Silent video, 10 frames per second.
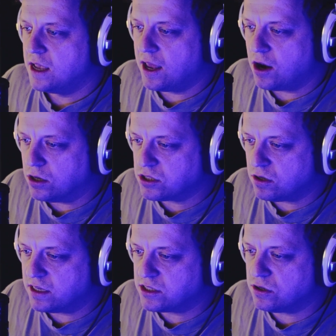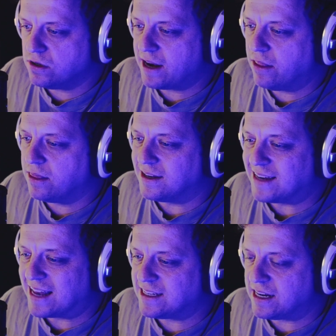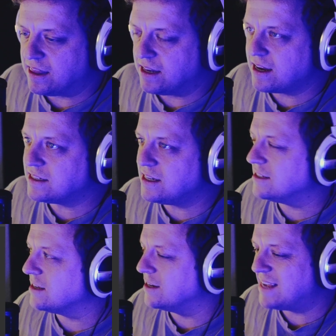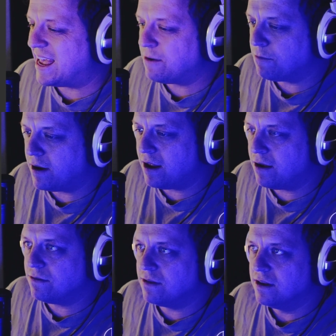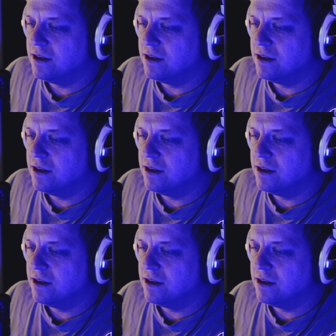And also, let's turn down the density. The density is on 10 right now.